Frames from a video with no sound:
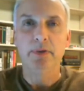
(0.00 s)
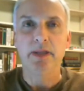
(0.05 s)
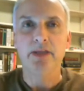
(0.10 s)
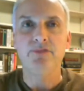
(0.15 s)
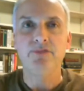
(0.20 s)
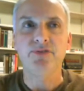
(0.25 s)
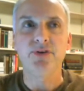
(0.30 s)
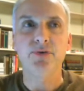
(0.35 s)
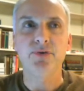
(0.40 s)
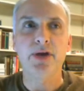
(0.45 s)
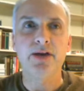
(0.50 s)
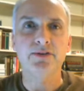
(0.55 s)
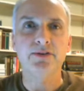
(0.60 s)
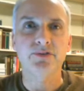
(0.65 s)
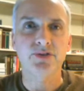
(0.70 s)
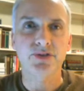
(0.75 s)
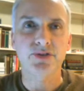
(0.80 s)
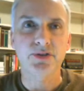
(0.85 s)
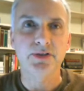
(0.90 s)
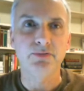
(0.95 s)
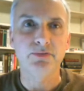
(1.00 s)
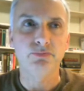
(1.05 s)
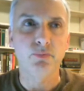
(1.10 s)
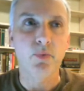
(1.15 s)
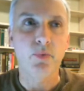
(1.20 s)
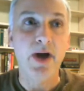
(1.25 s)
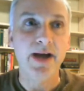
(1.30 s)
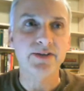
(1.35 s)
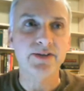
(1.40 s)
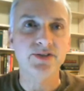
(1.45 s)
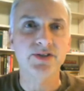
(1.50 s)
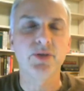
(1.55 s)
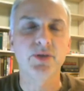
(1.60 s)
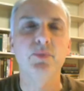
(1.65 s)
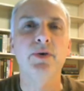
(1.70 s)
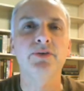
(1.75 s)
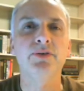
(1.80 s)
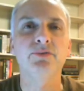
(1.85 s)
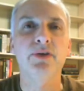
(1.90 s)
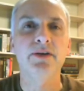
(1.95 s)
If you actually watch
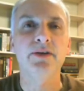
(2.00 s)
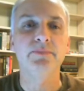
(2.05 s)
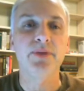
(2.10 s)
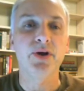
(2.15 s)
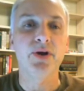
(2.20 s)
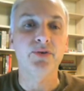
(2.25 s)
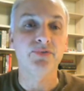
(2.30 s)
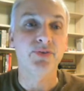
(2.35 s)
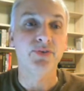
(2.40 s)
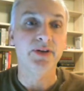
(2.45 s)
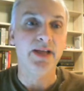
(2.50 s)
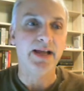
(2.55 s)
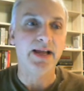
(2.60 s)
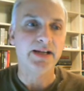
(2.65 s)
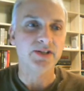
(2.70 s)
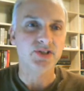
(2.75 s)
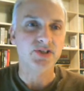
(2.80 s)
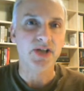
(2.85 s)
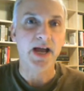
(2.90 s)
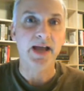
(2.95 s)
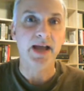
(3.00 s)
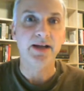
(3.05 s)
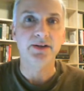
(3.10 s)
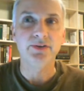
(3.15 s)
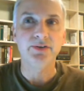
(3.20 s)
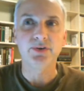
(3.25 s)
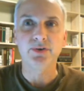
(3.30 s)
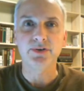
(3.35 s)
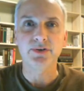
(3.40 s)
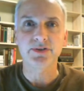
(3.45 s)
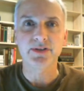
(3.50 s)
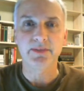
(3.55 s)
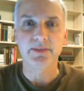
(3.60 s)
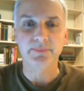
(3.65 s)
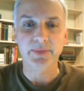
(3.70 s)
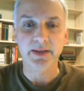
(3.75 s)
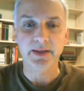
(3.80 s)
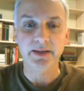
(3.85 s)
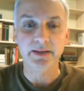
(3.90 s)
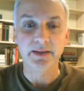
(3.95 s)
someone run barefoot, like a child or
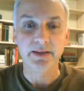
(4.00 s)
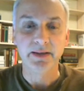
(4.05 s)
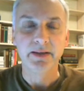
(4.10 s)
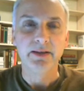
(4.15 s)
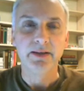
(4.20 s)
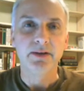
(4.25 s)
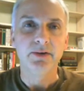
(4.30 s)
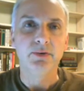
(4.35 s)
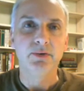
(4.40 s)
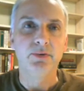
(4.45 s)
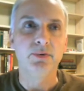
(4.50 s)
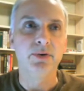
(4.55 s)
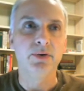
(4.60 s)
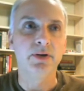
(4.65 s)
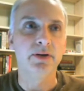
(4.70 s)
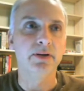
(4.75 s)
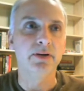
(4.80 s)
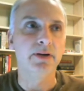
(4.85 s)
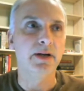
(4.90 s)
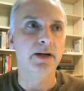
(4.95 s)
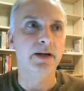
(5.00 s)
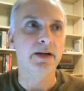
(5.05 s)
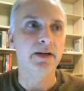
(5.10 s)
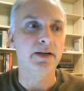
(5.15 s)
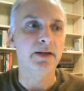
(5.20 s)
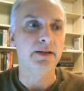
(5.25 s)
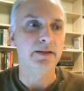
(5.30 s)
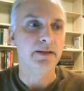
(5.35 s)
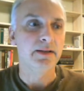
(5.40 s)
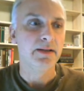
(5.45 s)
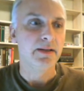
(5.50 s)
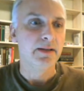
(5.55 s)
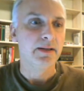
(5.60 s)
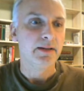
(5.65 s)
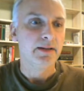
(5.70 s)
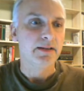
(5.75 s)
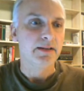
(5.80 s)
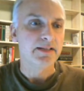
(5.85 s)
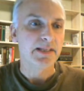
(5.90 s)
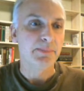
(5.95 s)
something, or
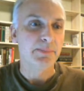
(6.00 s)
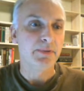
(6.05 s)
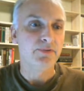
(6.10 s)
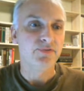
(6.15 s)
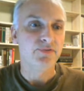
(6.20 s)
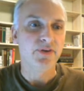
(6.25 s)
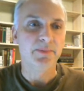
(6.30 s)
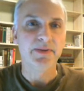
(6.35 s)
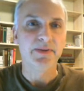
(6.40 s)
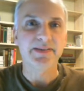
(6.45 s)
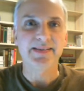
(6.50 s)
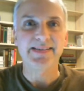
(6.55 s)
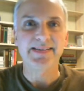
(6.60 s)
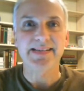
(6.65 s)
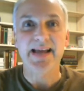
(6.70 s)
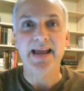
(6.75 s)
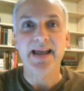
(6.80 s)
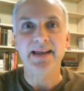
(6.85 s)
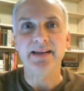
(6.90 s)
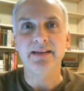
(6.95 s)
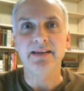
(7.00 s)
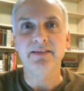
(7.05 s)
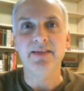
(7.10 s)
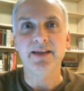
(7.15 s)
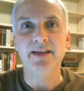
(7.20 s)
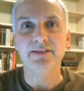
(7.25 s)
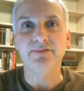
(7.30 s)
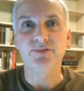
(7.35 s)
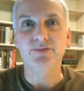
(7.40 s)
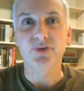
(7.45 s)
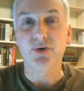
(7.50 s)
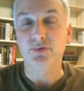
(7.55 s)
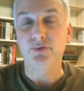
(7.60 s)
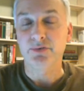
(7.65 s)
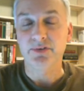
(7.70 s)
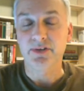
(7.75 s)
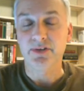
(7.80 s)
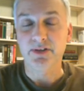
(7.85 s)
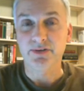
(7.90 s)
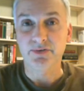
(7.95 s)
someone from a society that
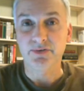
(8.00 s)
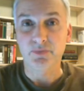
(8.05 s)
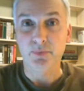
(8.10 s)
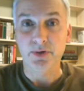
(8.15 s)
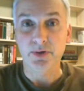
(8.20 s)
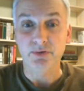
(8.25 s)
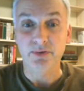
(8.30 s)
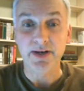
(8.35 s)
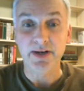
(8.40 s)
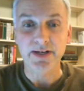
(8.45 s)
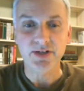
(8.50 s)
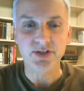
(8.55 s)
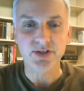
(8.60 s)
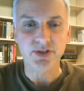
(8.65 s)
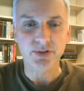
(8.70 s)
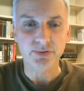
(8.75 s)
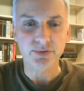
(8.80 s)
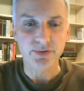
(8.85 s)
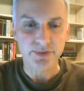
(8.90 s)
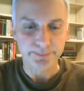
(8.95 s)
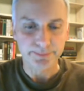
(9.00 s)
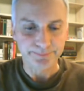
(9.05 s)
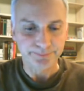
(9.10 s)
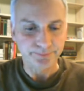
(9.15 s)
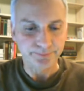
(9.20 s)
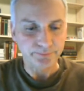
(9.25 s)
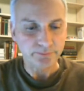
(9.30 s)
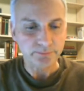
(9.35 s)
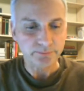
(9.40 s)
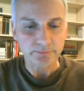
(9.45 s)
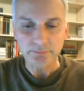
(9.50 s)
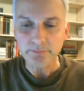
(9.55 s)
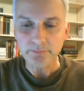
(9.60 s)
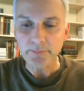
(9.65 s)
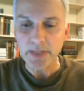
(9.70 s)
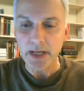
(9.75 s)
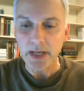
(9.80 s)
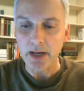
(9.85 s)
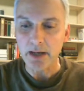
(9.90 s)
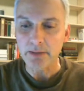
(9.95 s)
doesn't wear running shoes,
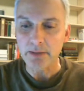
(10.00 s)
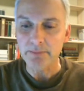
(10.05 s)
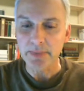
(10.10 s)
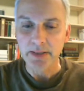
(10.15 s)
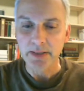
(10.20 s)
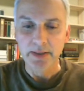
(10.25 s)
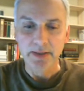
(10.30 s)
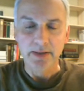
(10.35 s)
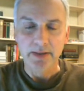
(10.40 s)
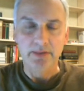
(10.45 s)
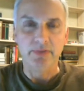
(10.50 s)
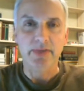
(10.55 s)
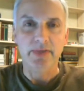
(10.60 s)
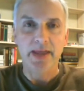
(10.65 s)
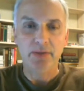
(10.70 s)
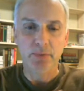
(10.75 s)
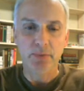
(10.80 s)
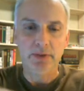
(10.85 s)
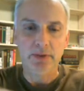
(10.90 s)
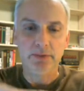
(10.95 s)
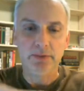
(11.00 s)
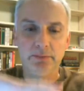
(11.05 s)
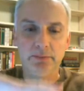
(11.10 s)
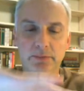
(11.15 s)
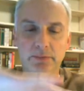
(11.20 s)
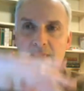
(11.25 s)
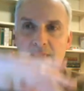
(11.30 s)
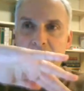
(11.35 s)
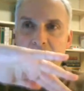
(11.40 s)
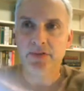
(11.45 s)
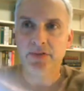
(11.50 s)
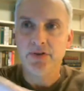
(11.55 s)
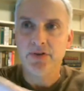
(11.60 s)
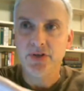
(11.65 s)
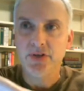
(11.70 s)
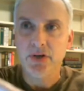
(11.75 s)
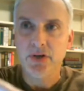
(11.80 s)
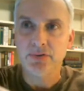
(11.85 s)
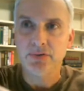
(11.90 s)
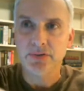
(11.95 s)
they will land on
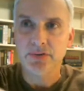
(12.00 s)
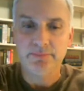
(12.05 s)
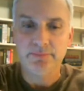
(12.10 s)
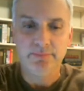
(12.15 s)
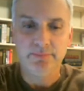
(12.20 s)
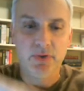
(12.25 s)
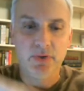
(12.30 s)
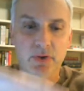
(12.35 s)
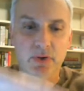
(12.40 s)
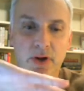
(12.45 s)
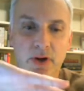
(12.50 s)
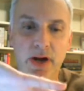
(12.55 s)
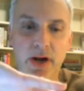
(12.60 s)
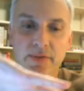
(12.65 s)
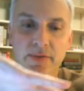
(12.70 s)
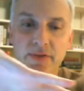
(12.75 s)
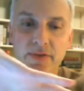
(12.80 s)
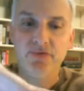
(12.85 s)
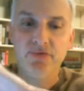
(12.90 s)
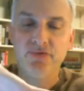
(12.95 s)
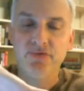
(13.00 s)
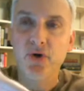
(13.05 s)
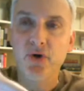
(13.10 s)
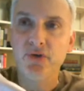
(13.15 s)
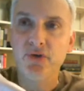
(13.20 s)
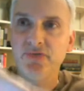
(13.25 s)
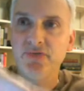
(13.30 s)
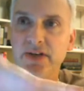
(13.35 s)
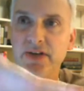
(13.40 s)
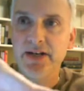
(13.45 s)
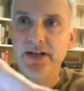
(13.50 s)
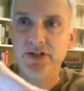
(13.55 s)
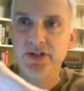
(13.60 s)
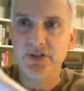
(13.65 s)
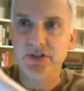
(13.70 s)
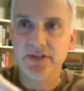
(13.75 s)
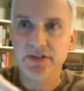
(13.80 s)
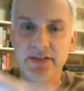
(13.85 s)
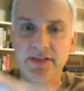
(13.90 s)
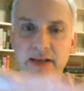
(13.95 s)
their toes. Or on the forefeet, I should